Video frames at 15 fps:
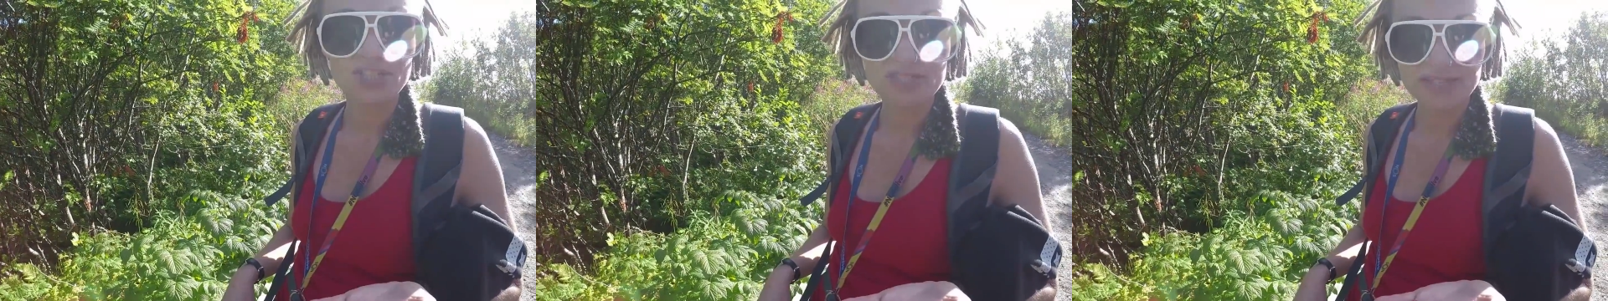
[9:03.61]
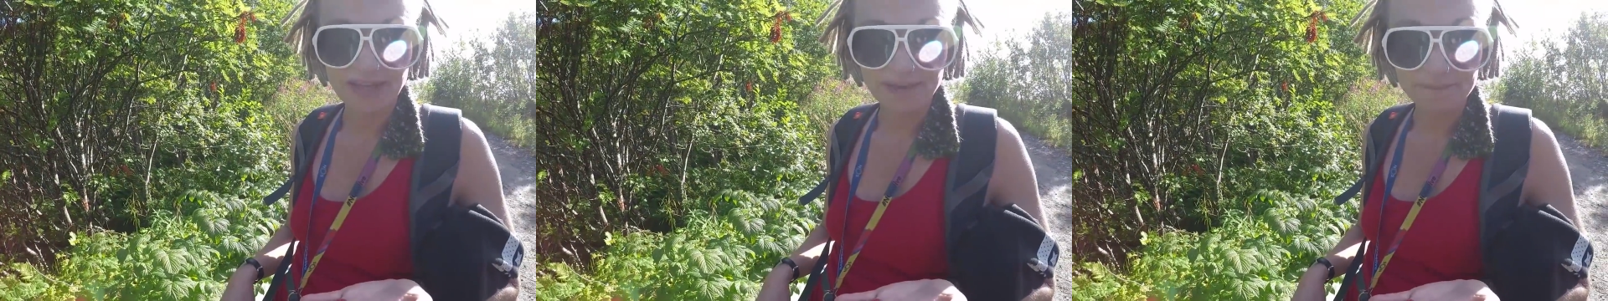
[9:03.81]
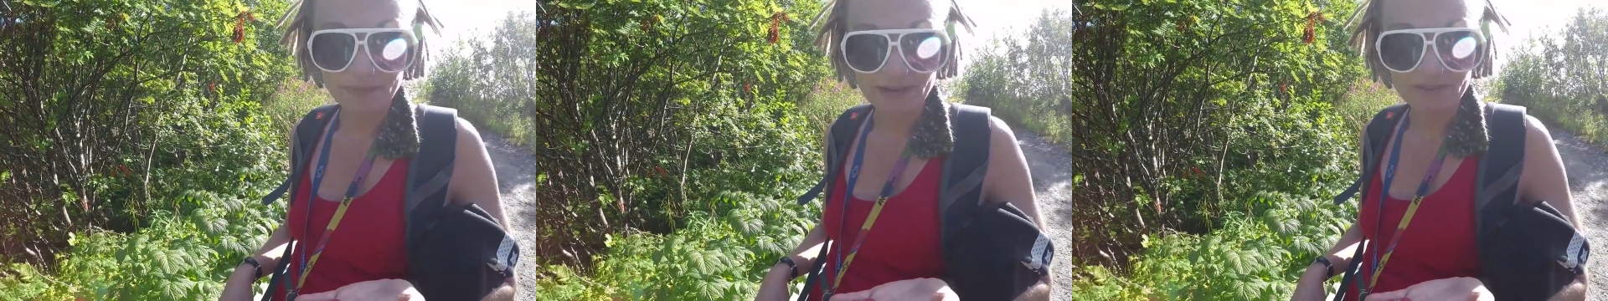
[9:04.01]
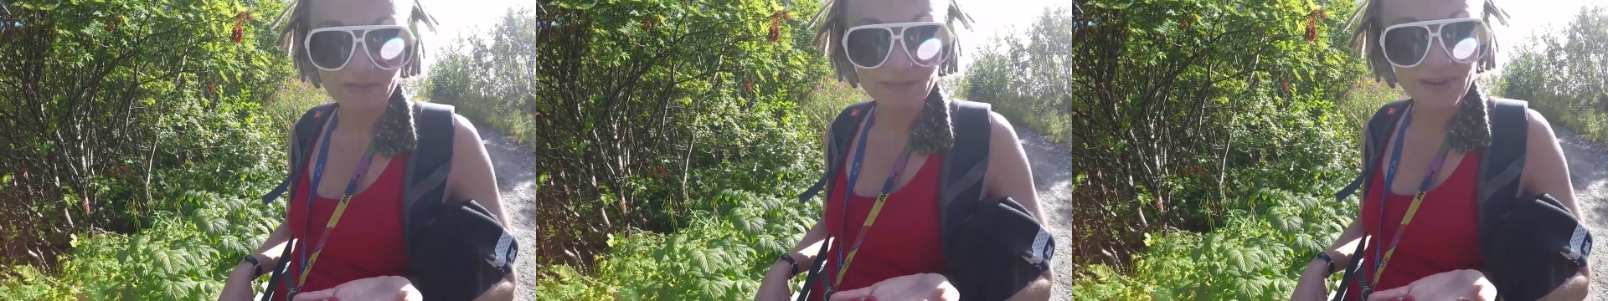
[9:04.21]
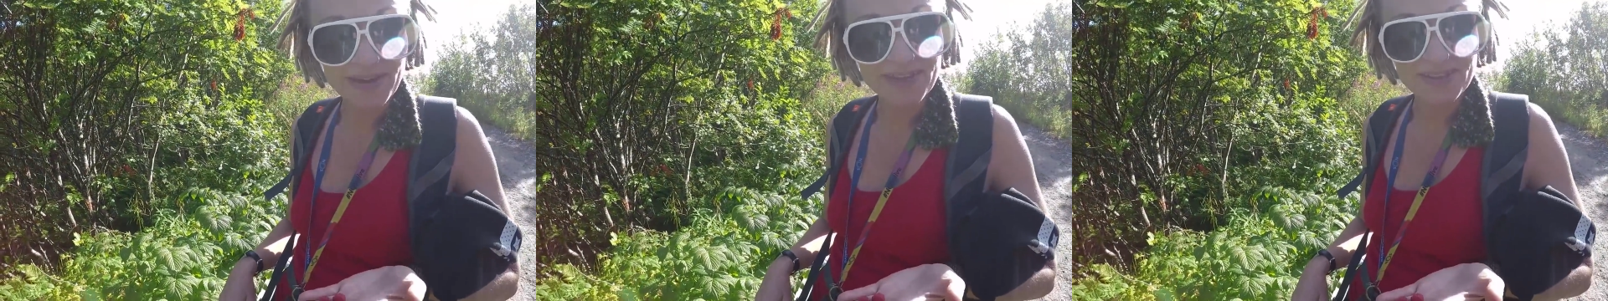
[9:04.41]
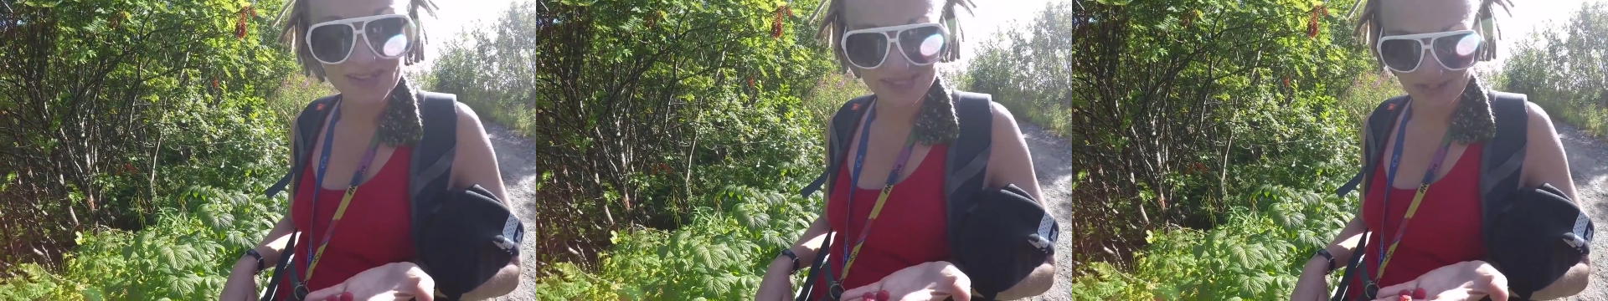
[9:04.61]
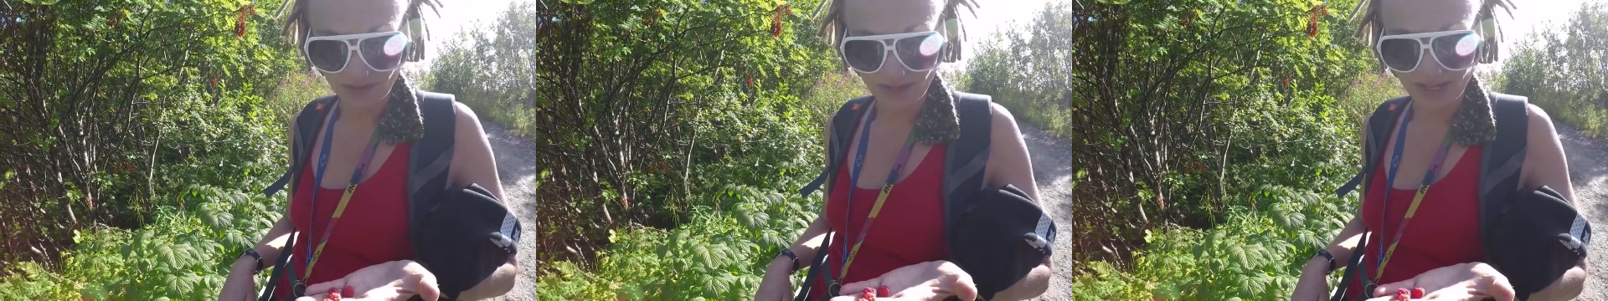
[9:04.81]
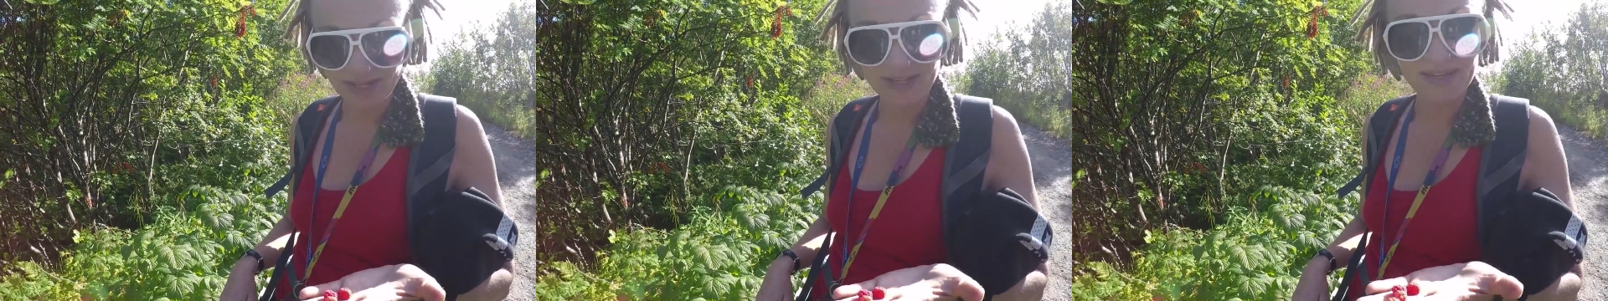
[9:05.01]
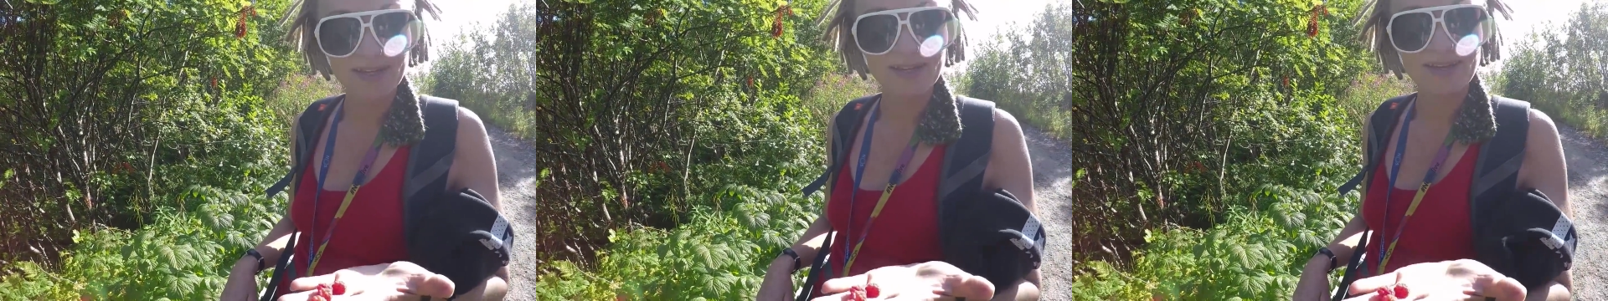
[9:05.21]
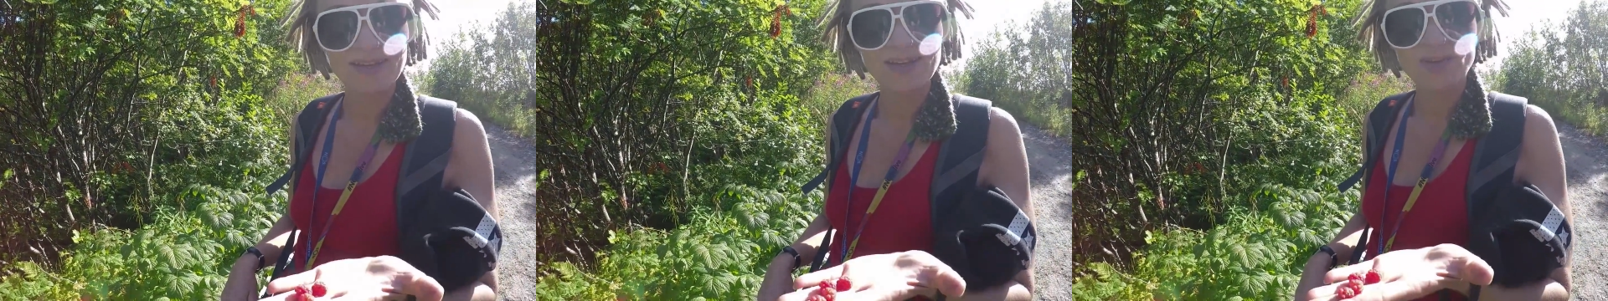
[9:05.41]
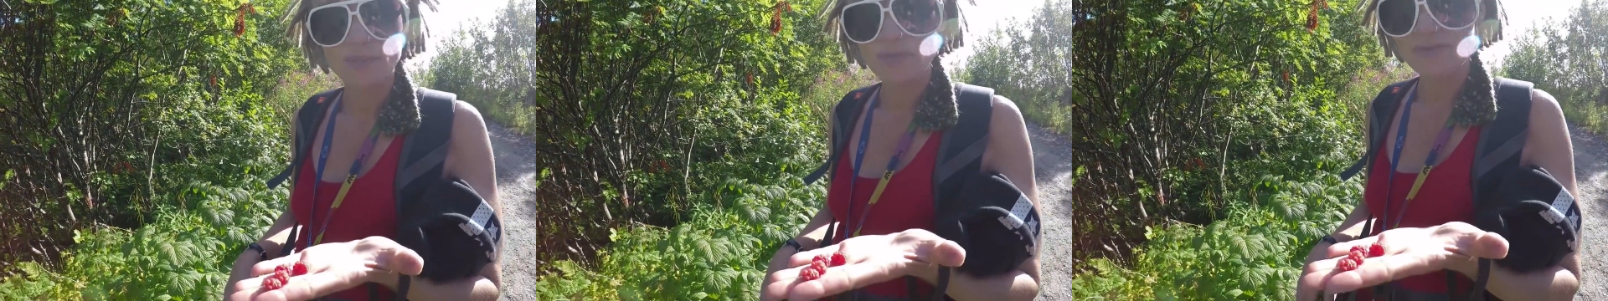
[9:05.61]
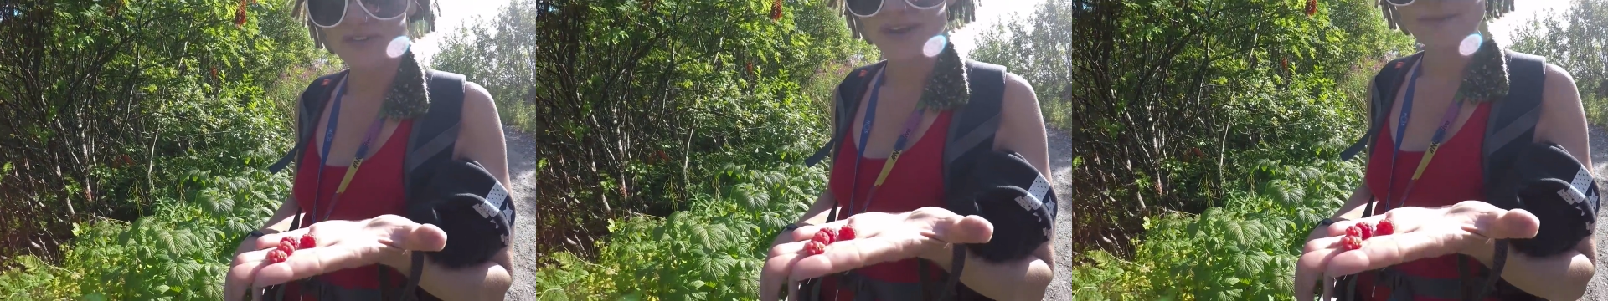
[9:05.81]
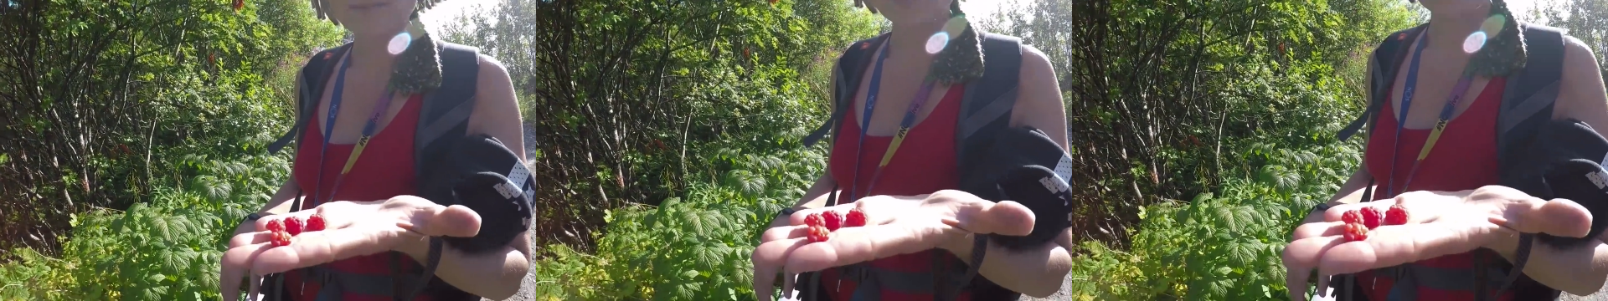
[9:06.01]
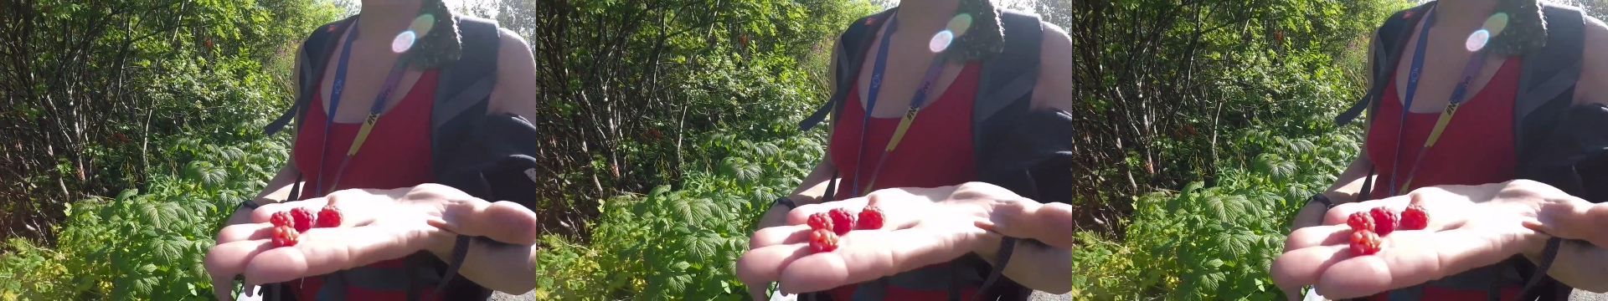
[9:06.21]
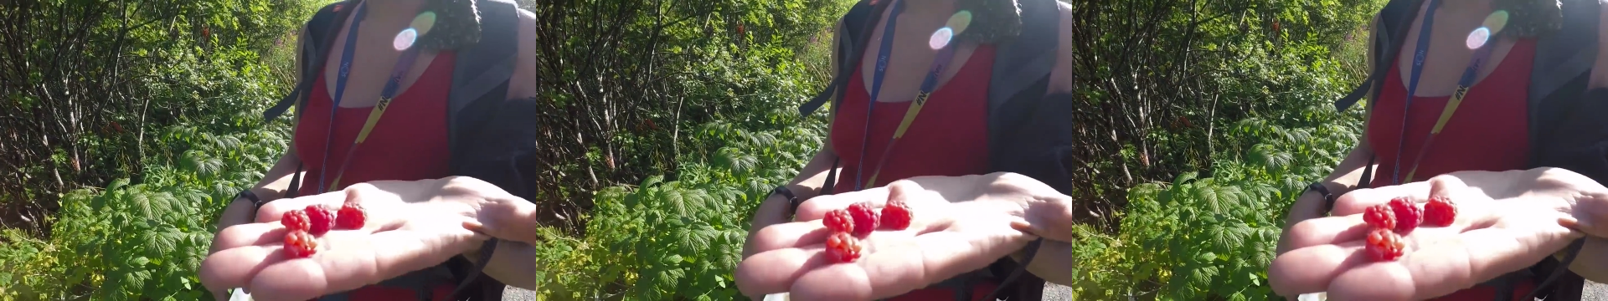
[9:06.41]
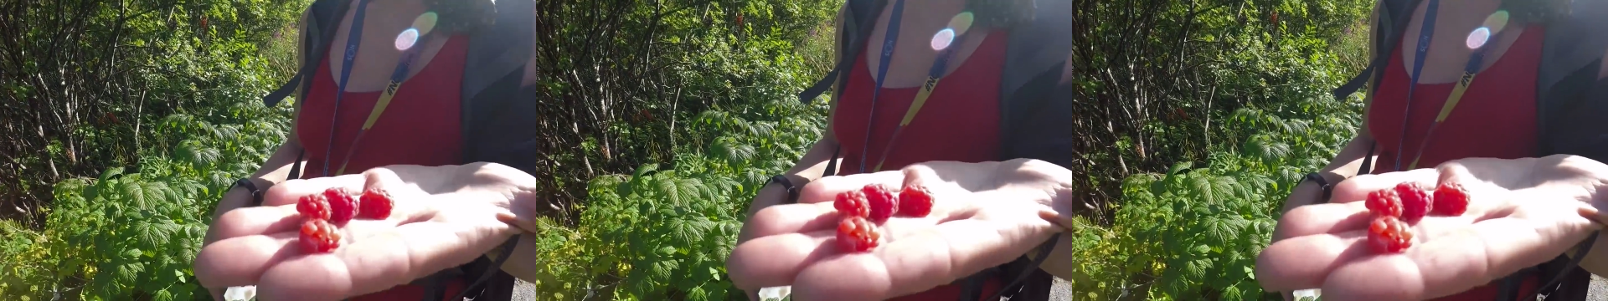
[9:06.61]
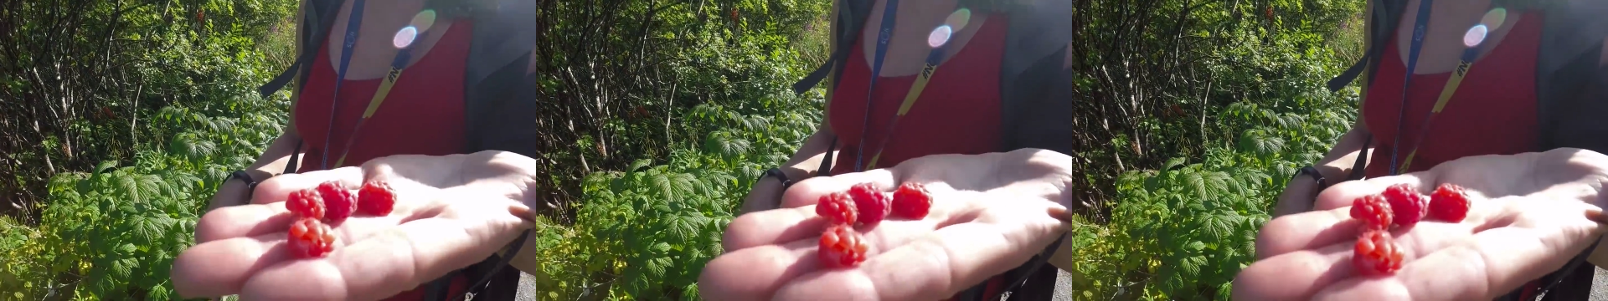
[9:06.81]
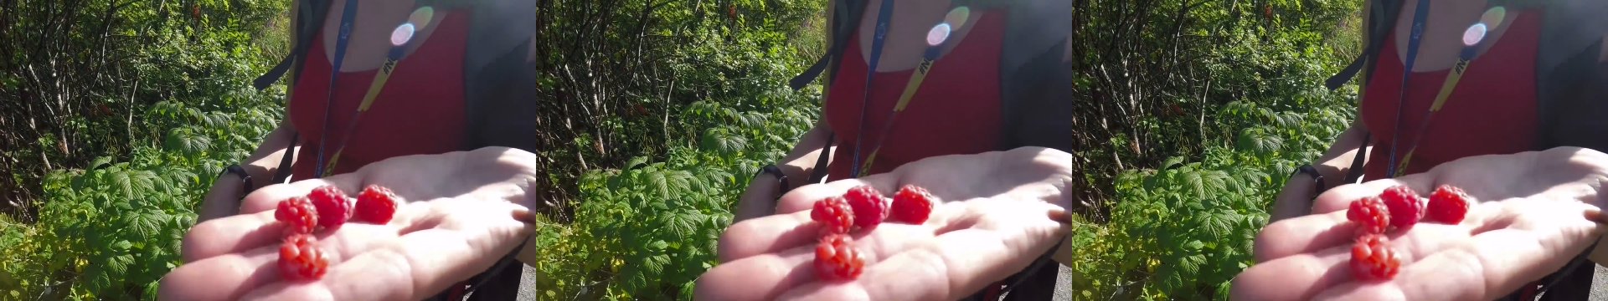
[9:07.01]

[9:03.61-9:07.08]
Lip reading: [unreadable: no face in view]